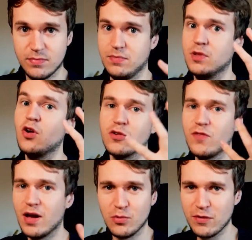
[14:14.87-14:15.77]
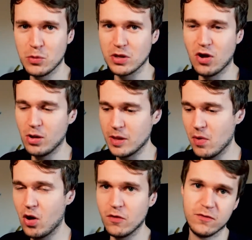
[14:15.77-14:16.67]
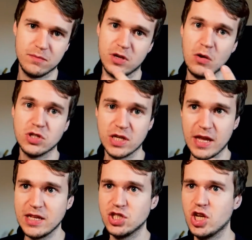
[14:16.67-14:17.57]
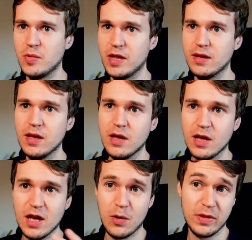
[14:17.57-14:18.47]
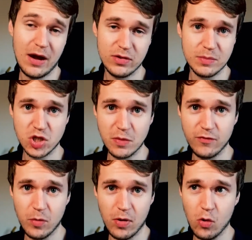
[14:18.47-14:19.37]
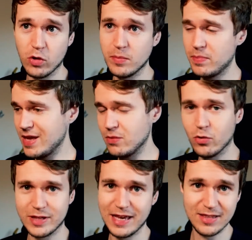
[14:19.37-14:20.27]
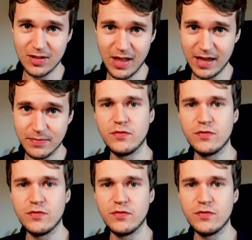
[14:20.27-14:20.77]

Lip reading: the godfather, whatever you want to call him, of coaching in Germany. And without him, German football wouldn't be what it is today. We've